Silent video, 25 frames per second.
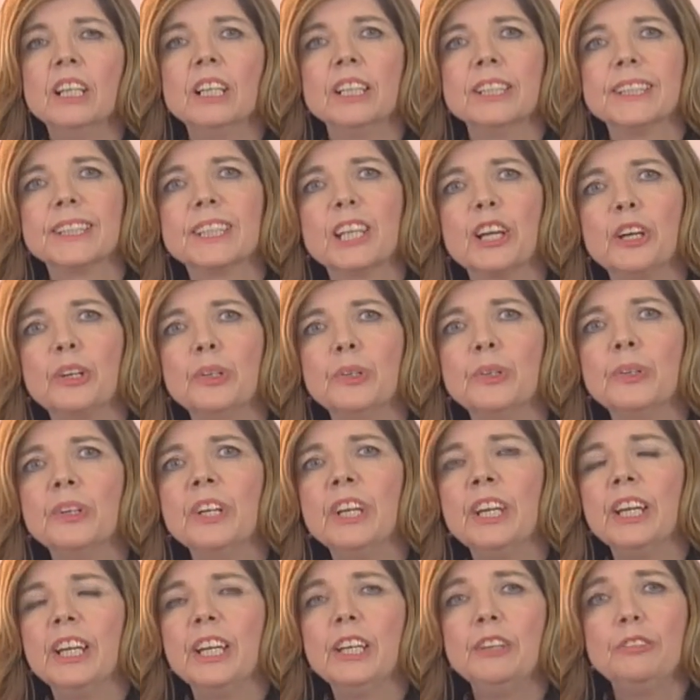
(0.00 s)
So
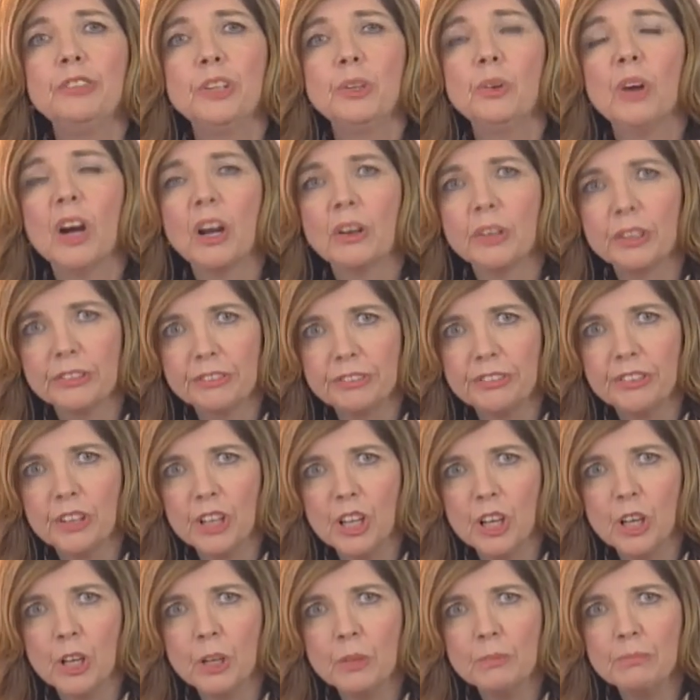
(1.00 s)
if you are a
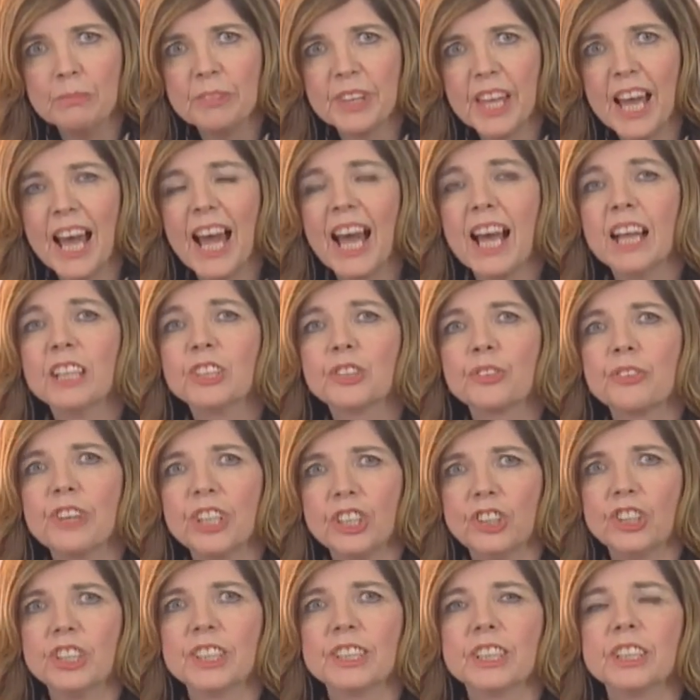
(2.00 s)
firm that has
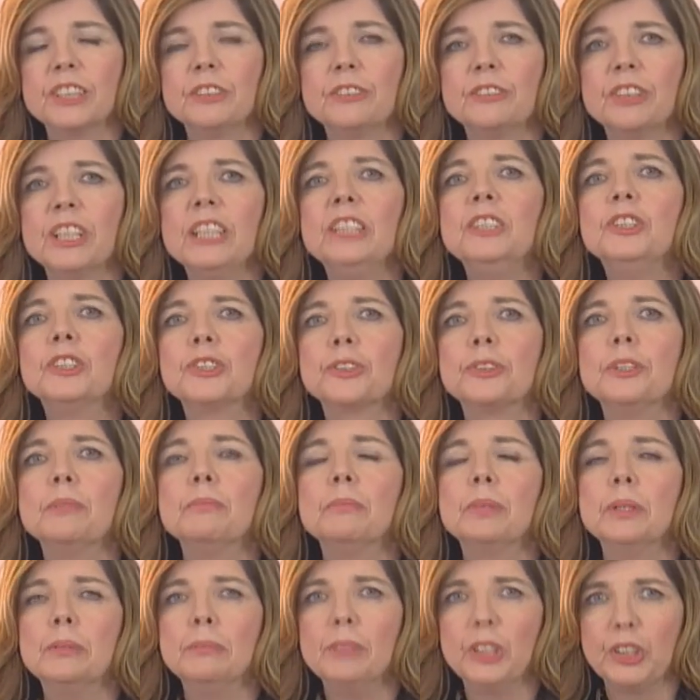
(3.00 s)
registered for interim
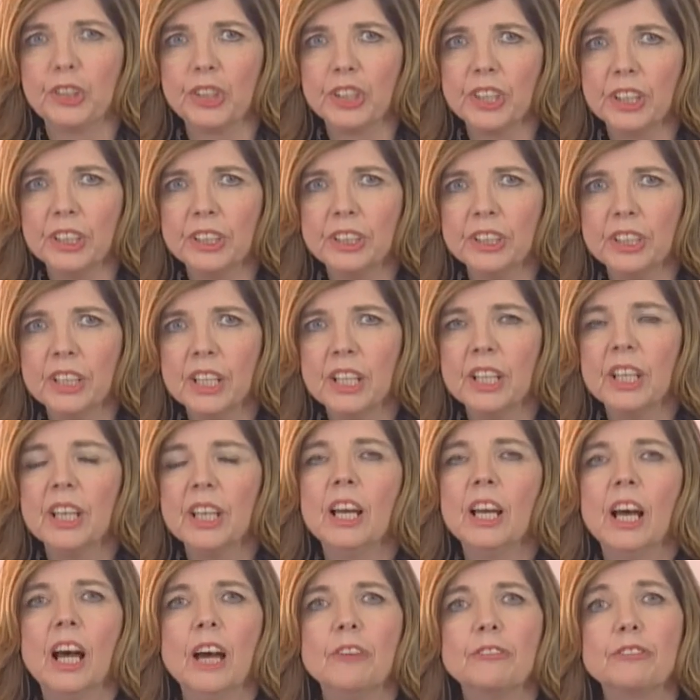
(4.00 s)
permission,
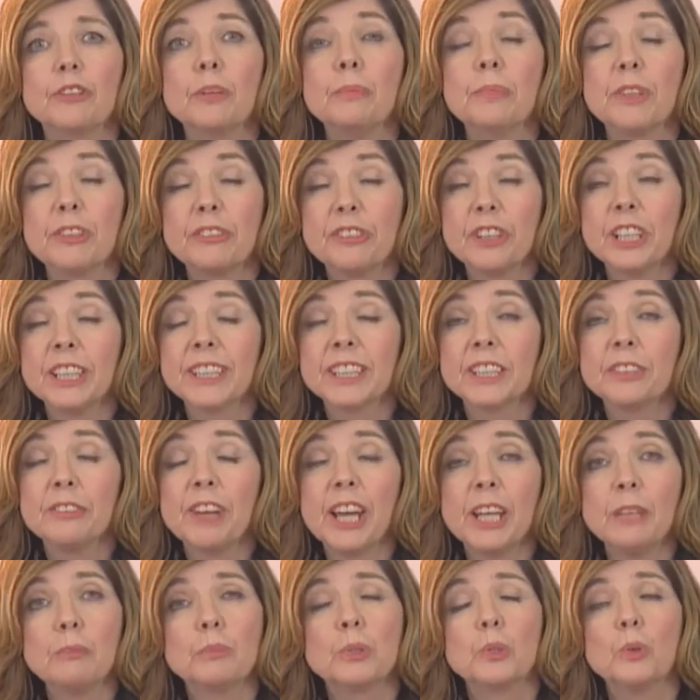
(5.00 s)
from the 1st of
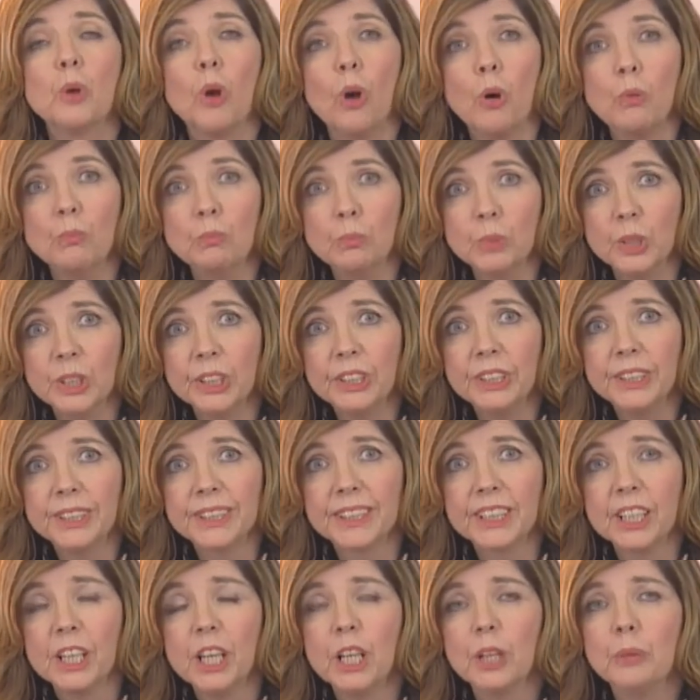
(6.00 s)
April
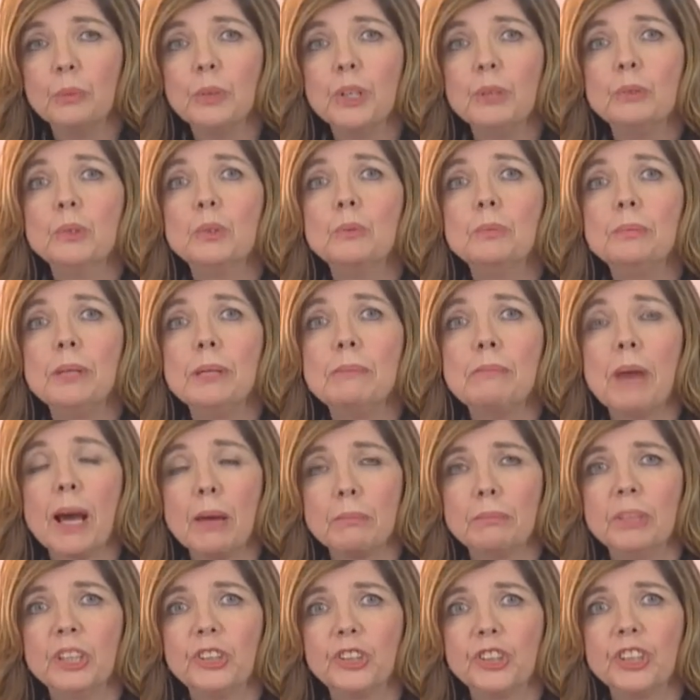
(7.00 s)
onwards, we will be
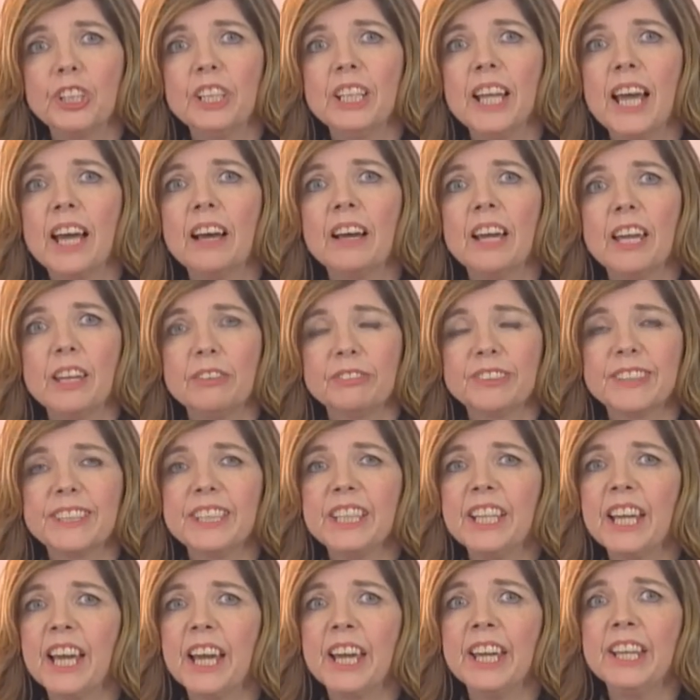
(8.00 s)
publishing our
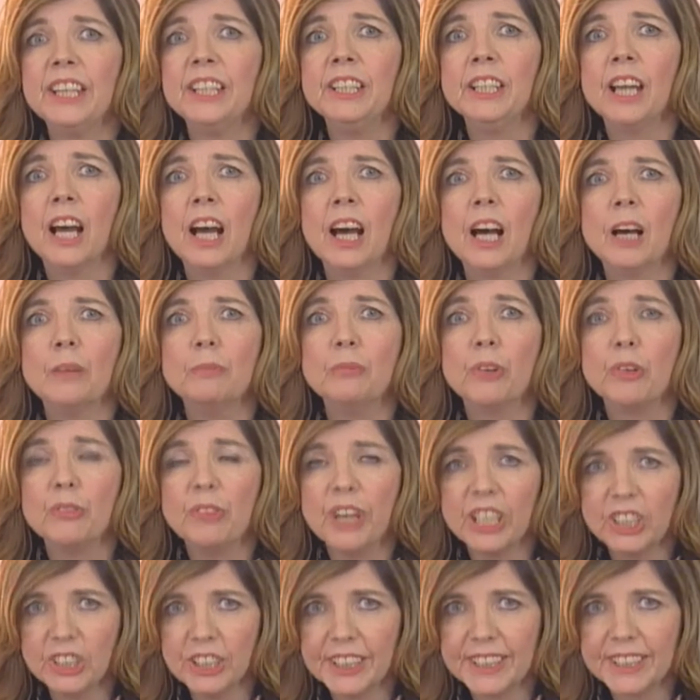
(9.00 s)
FCA
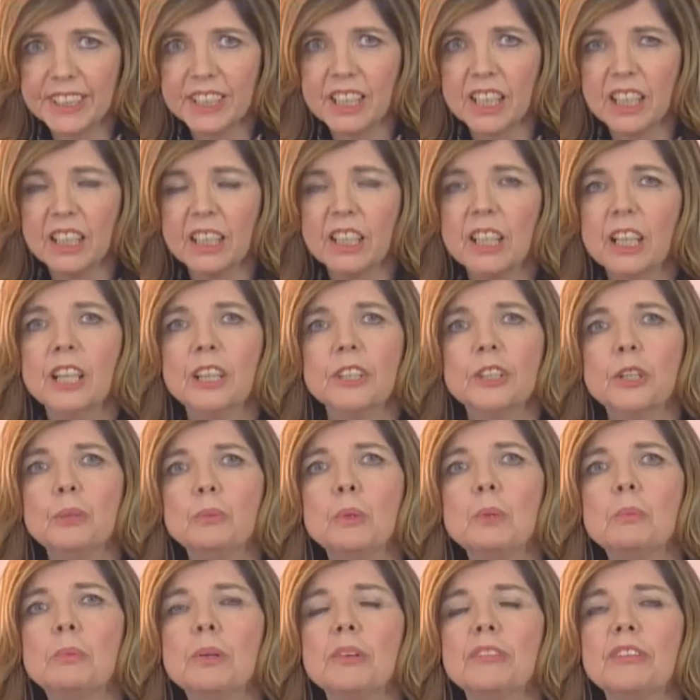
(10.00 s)
Register that
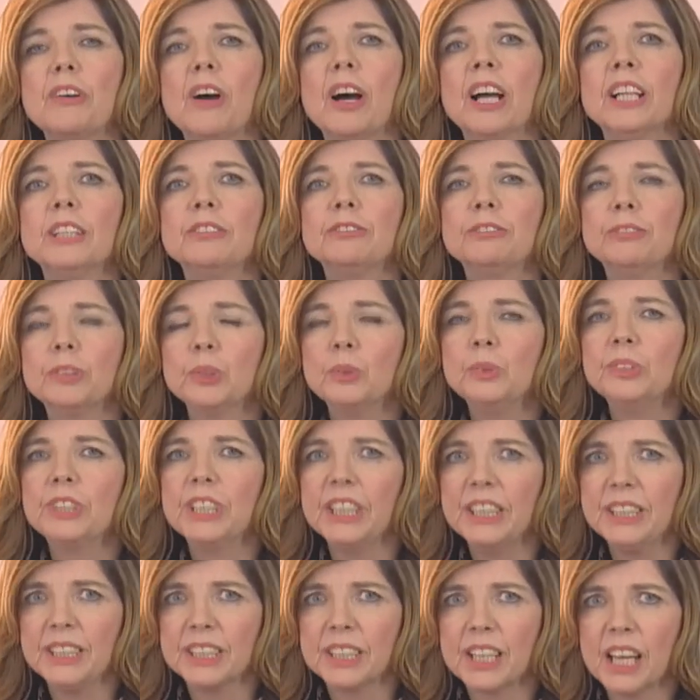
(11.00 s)
will provide full
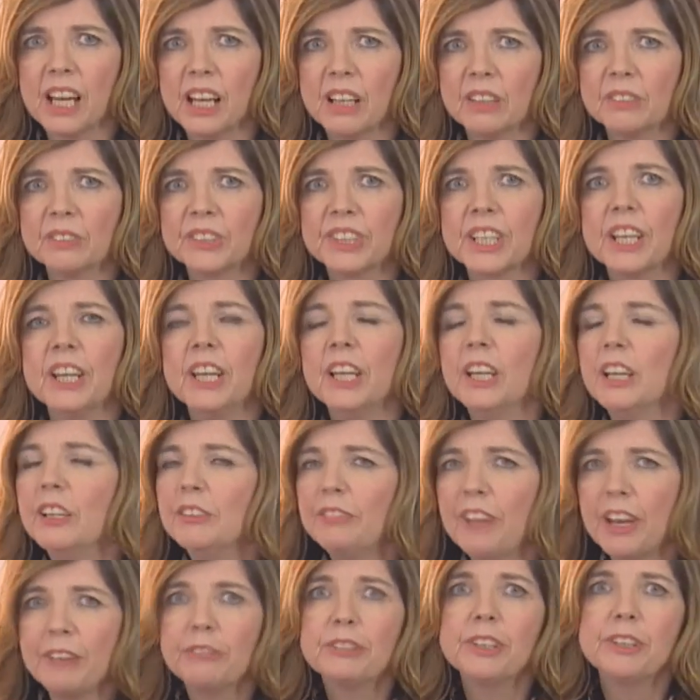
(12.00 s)
details
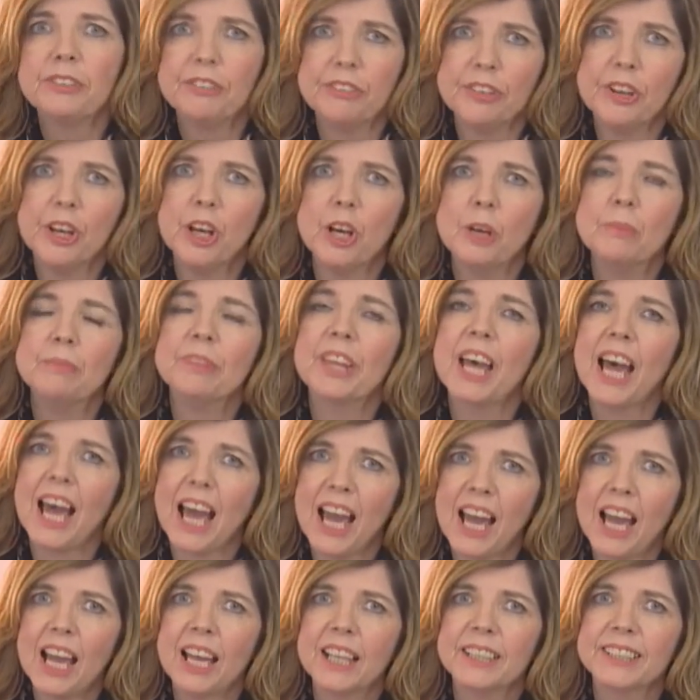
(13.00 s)
of every firm that
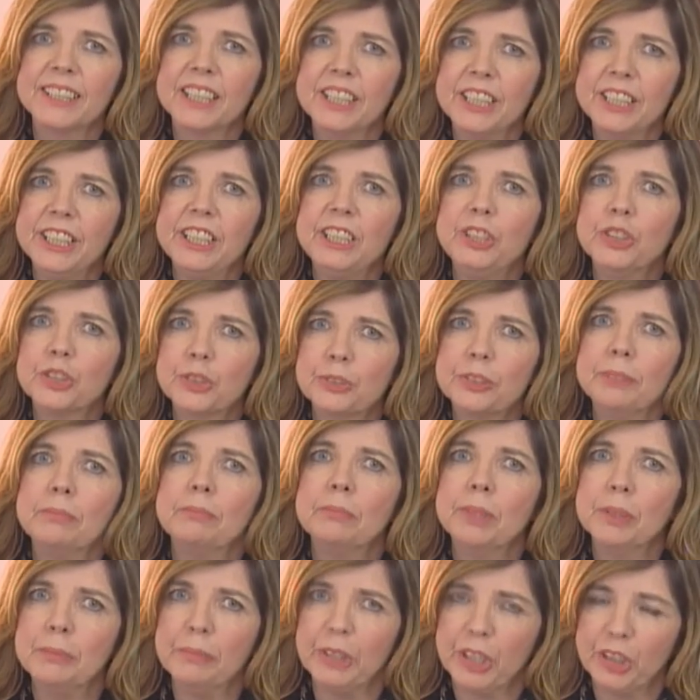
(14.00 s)
has an interim
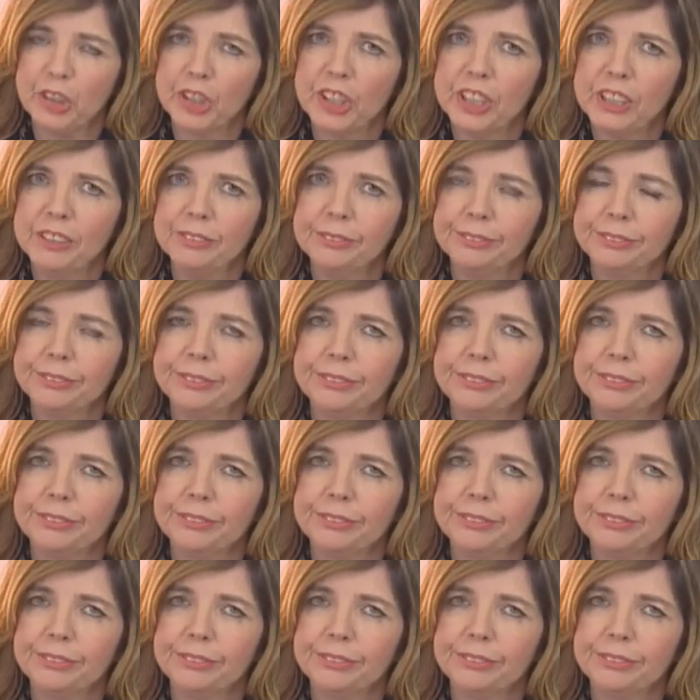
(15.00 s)
permission.